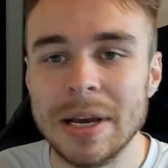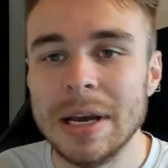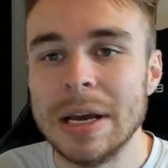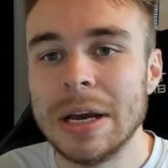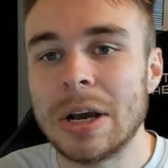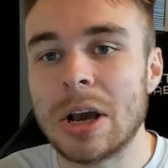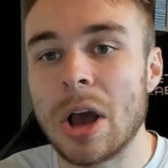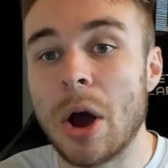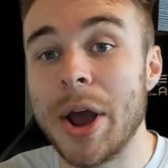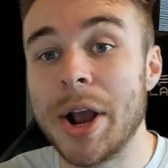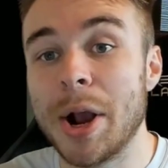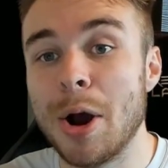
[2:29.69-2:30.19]

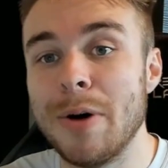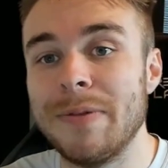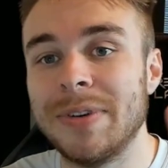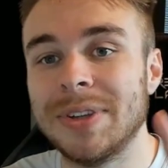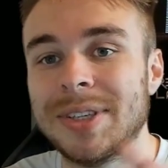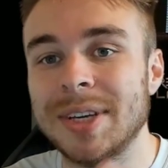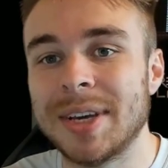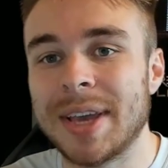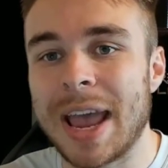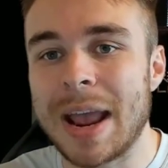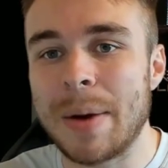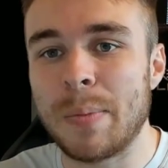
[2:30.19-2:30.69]
Going over to
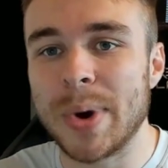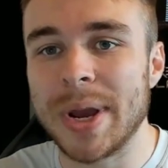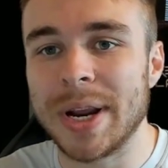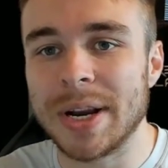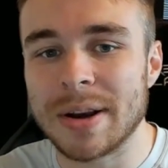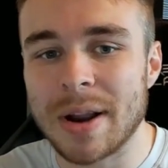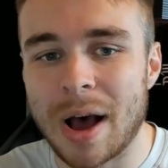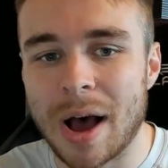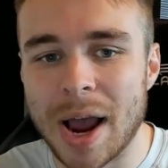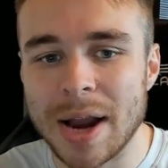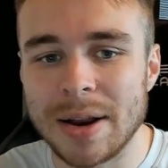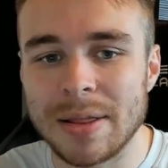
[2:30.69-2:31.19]
Game Week
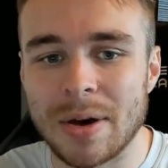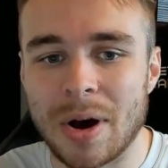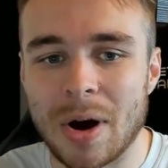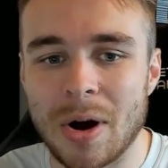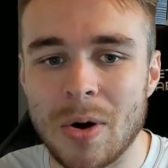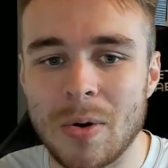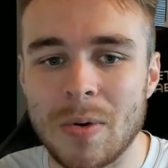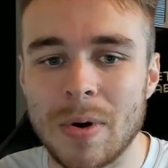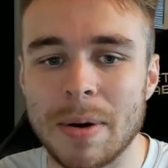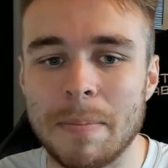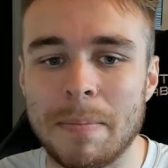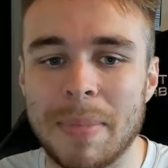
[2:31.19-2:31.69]
9
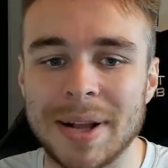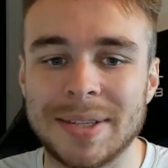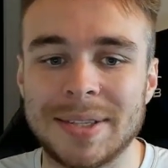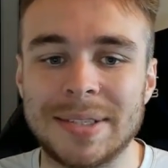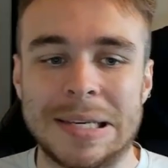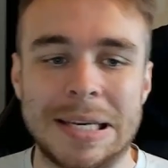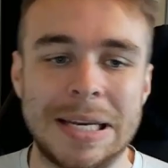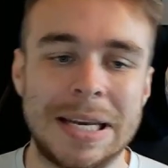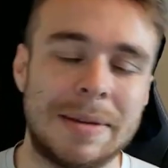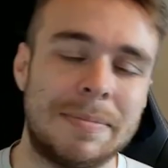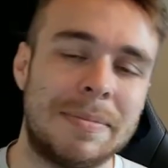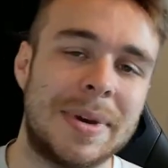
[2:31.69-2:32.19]
though, my
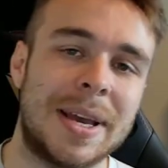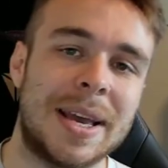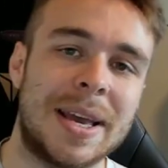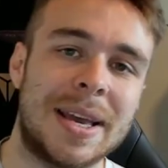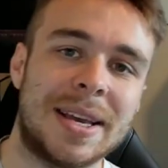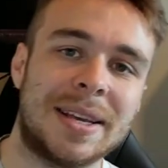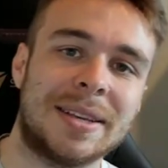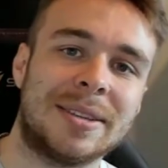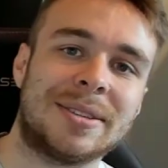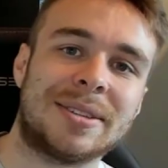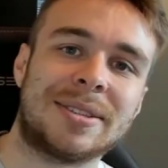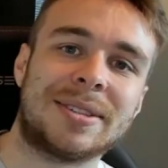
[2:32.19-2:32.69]
team
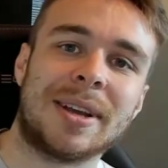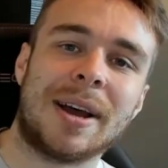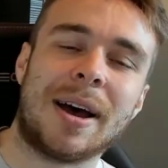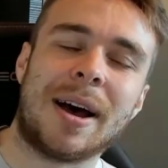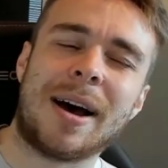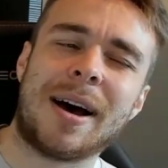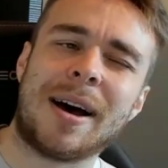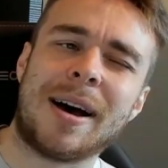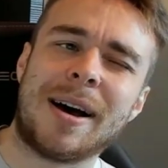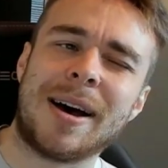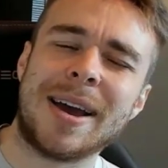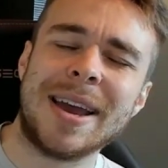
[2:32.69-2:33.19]
is,
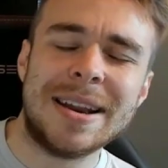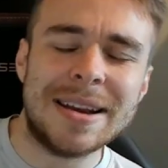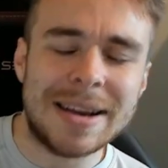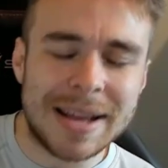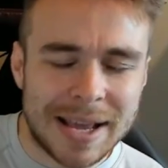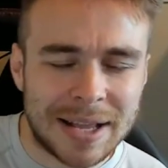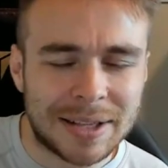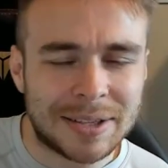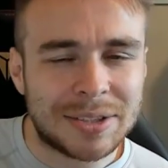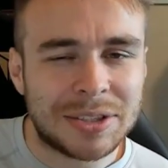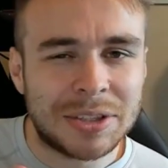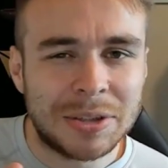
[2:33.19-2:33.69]
it
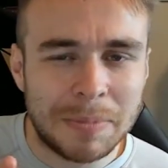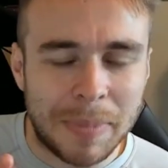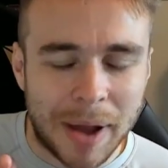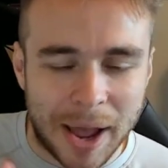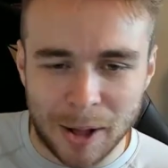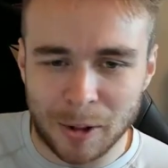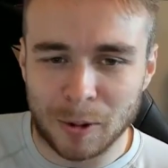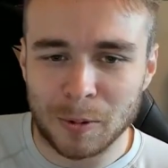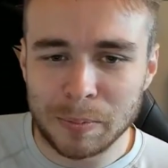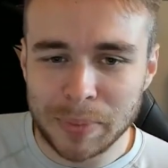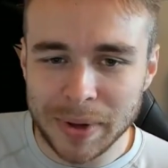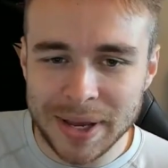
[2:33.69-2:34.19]
needs some
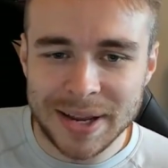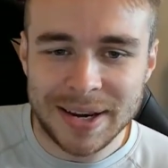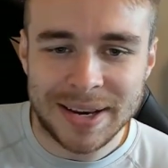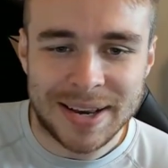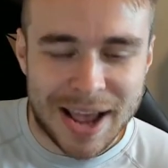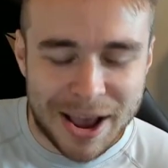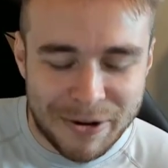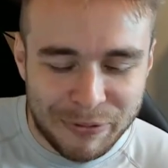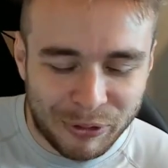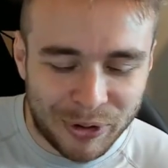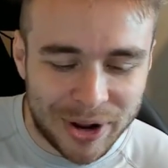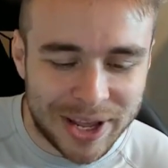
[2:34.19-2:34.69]
help. It
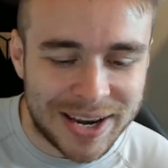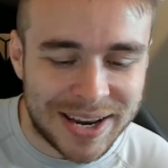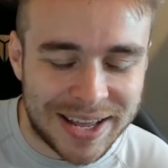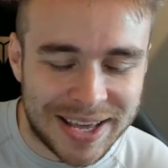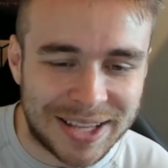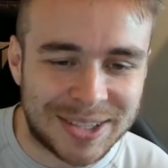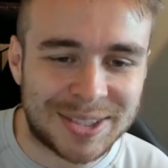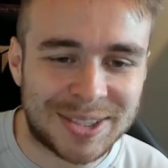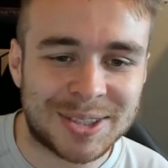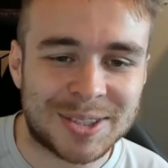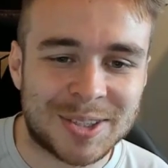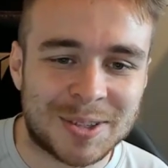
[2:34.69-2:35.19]
definitely
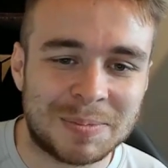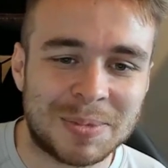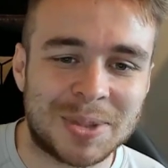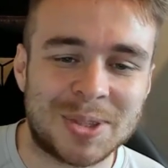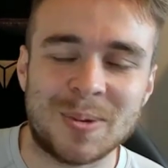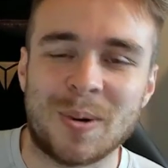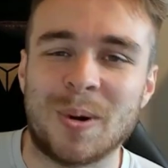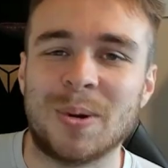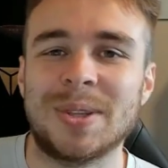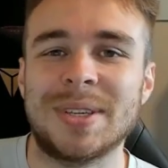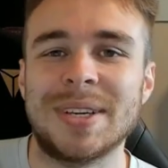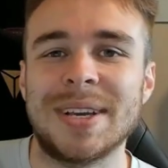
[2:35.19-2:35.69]
needs some
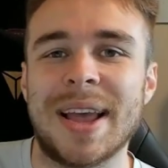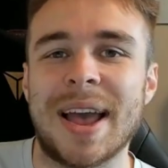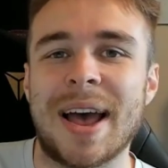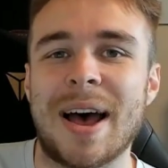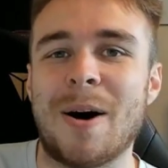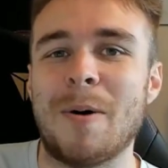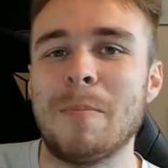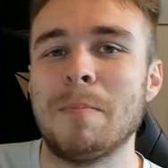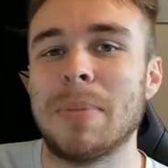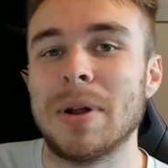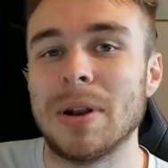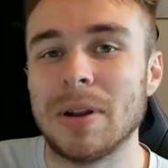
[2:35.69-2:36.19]
sorting
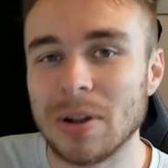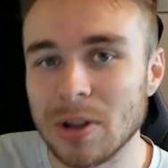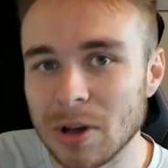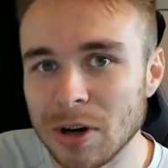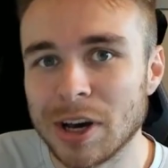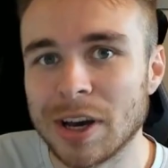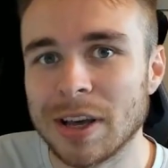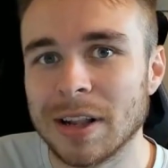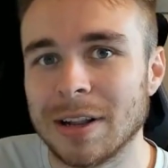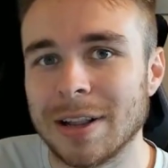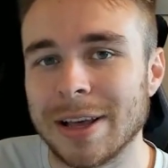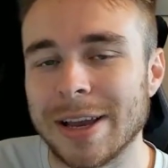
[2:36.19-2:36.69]
out, but
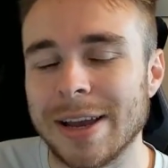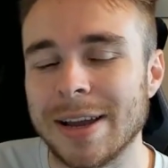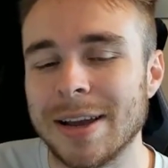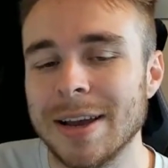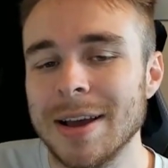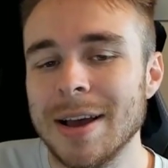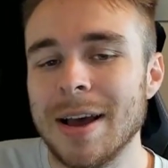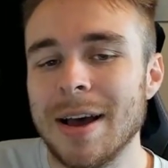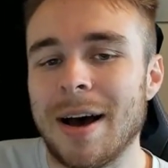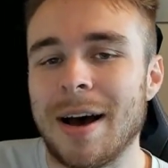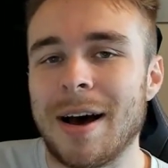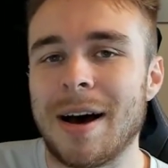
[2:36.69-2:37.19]
luckily,
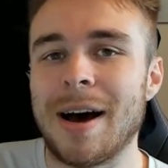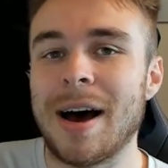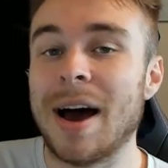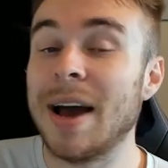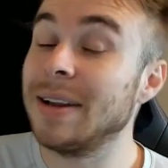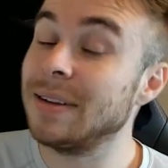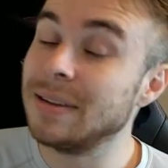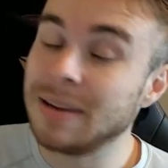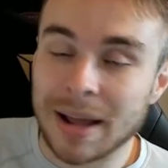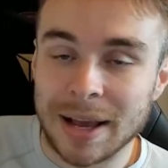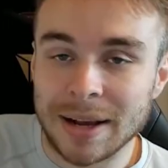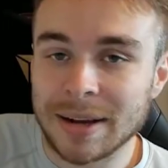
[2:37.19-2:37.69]

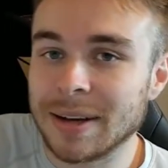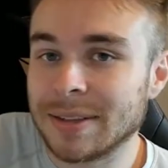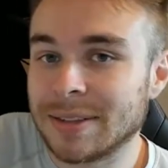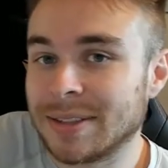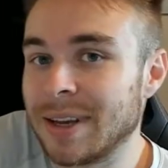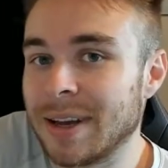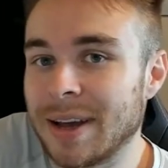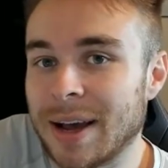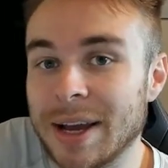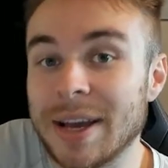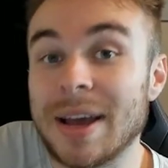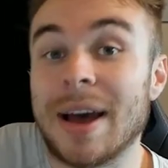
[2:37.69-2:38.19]
like I
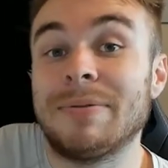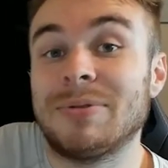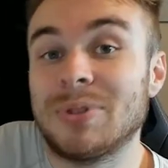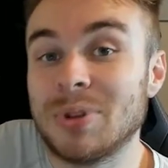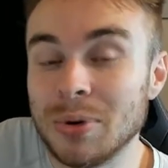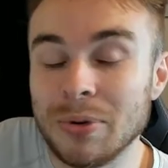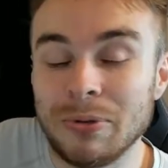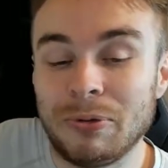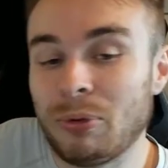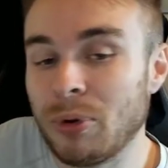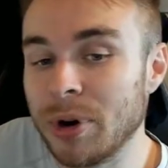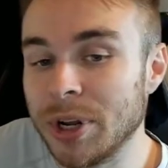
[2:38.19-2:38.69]
said, I have
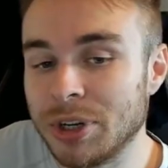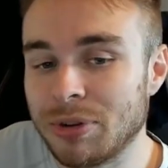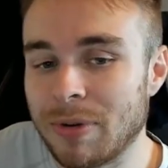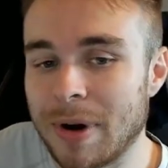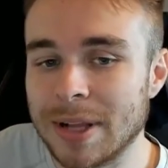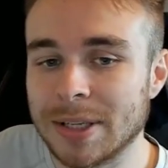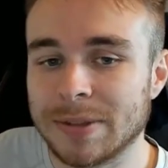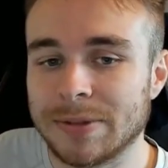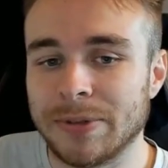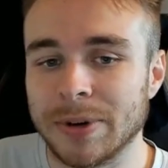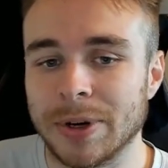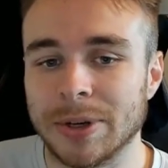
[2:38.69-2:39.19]
2 free
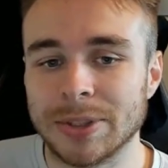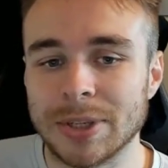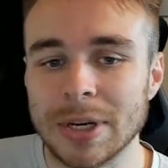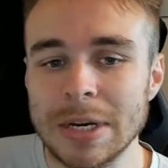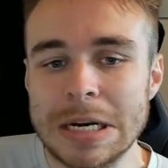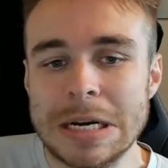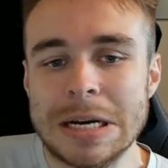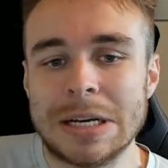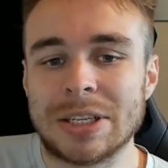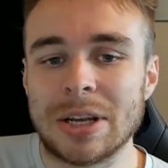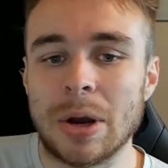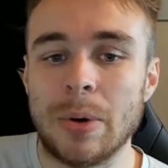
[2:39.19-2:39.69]
transfers.
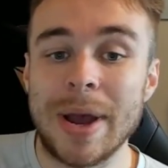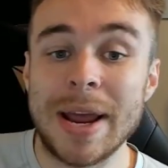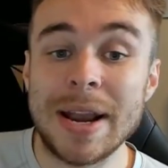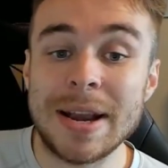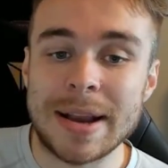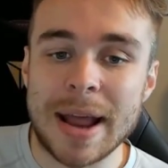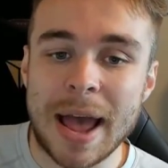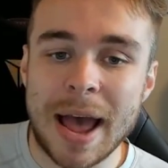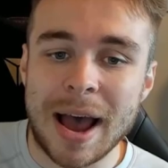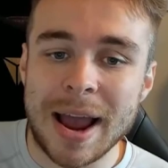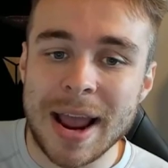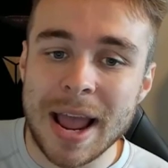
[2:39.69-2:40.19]
So in
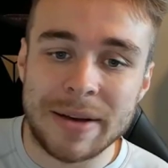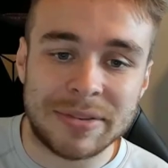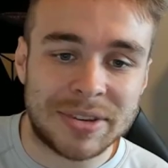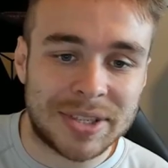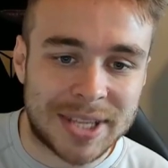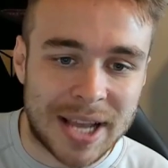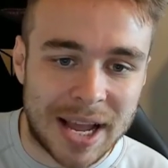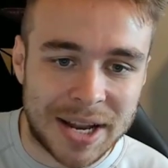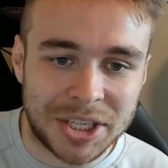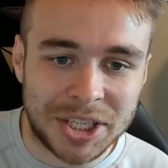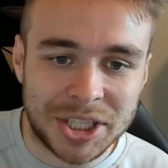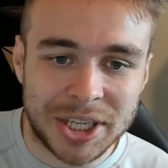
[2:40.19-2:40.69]
net, I have
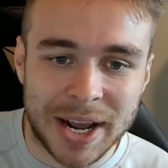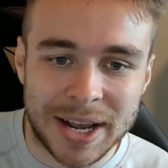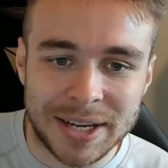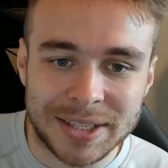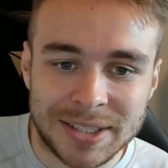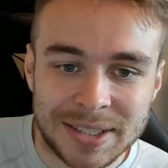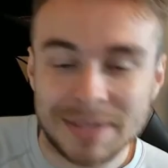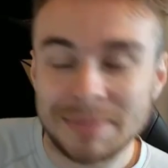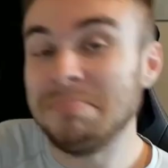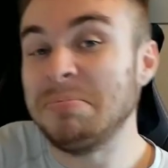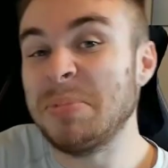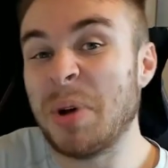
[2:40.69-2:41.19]

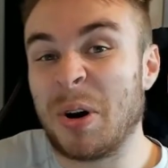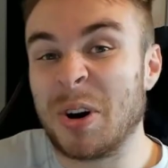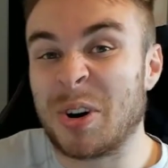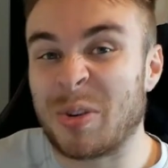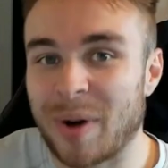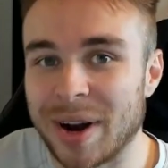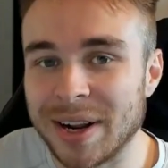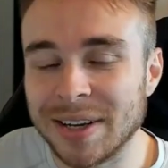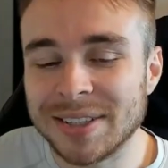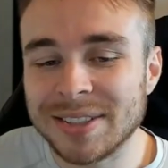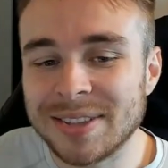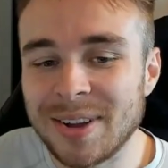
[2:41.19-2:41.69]
Sanchez. Not a
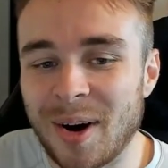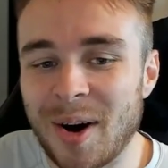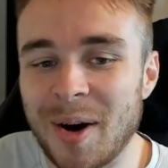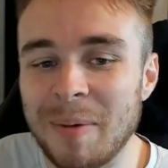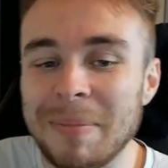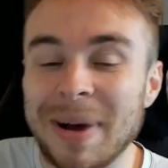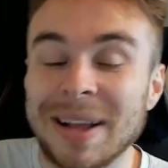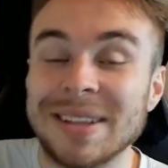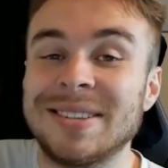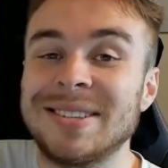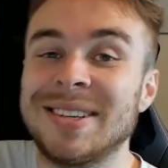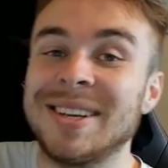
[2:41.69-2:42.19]
great start,
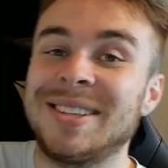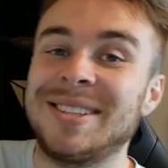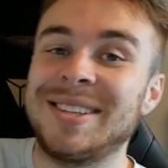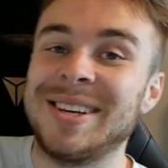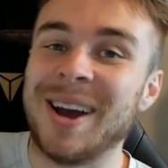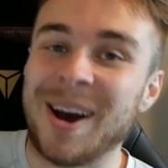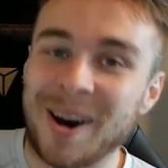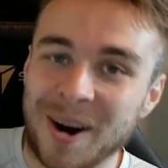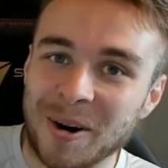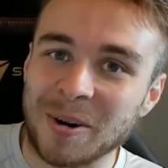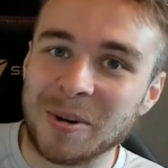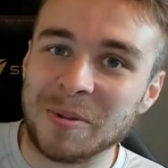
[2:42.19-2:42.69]
Man City
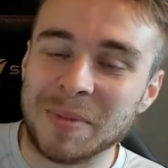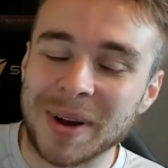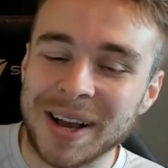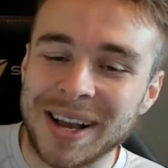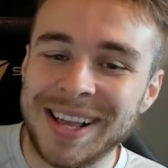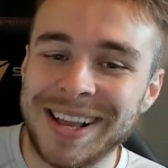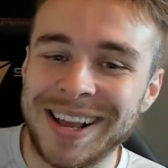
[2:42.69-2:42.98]
at home.